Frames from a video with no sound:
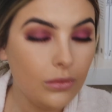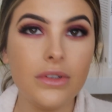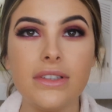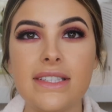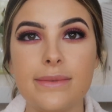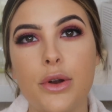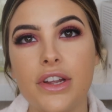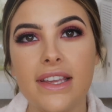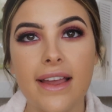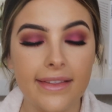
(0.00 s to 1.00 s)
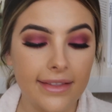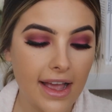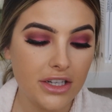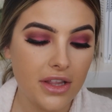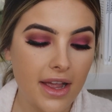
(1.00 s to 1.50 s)
Not smoking out the
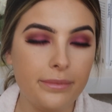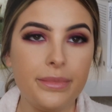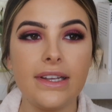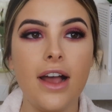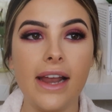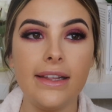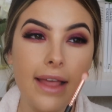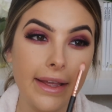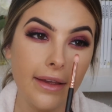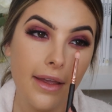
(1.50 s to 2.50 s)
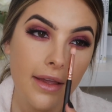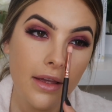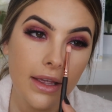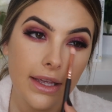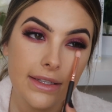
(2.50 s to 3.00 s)
lash line, but kind of like
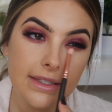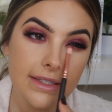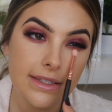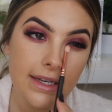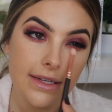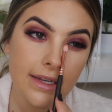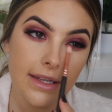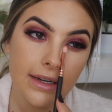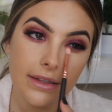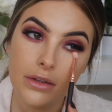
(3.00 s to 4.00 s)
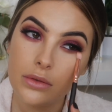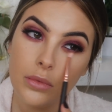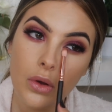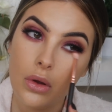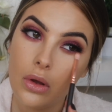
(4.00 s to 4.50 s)
extending it a little
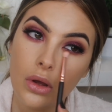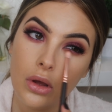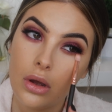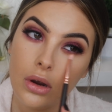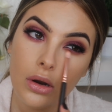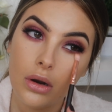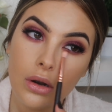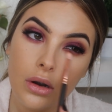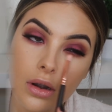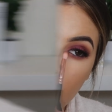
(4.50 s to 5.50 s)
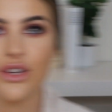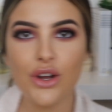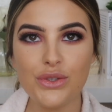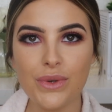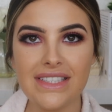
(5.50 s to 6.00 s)
more. To
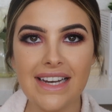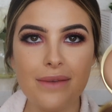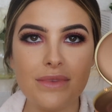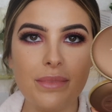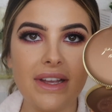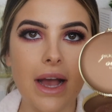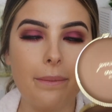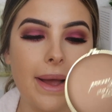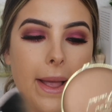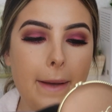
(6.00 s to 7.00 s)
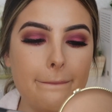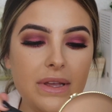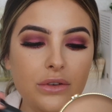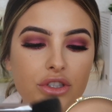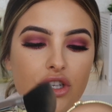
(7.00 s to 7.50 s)
contour today, I'm going to pick up my
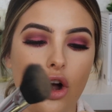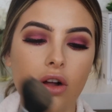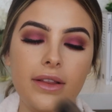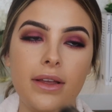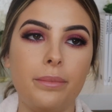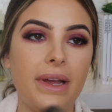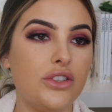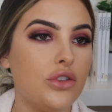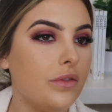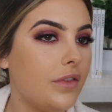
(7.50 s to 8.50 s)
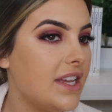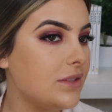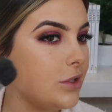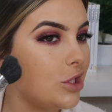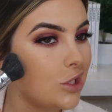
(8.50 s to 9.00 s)
Milk Chocolate by Too
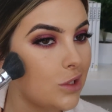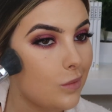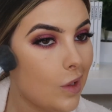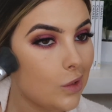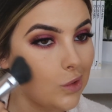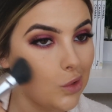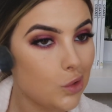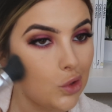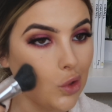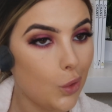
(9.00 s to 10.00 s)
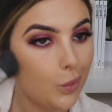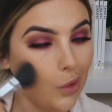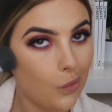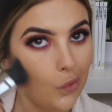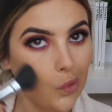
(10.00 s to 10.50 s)
Faced, which just smells so
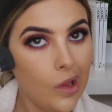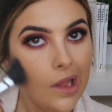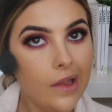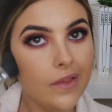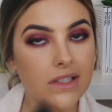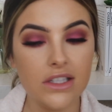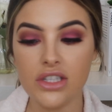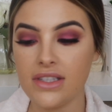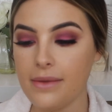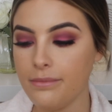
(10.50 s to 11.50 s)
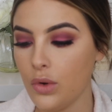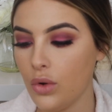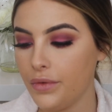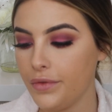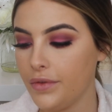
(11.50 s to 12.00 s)
beautiful. This is just a
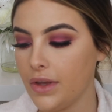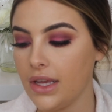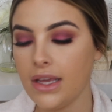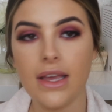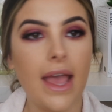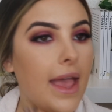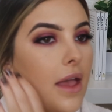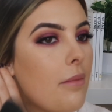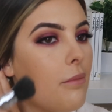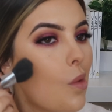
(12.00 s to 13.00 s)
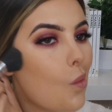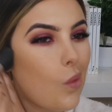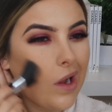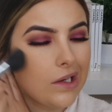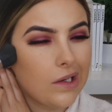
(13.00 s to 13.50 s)
Morphe
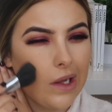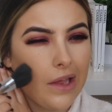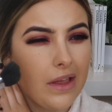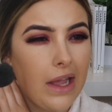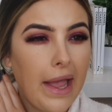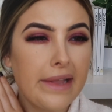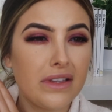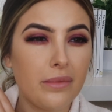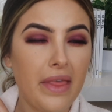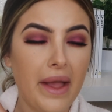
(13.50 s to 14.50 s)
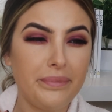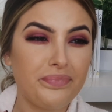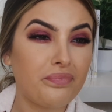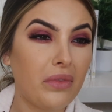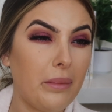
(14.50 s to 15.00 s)
M1. I think I ate some of that.
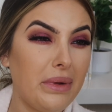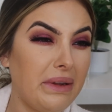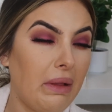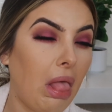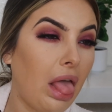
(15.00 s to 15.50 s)
But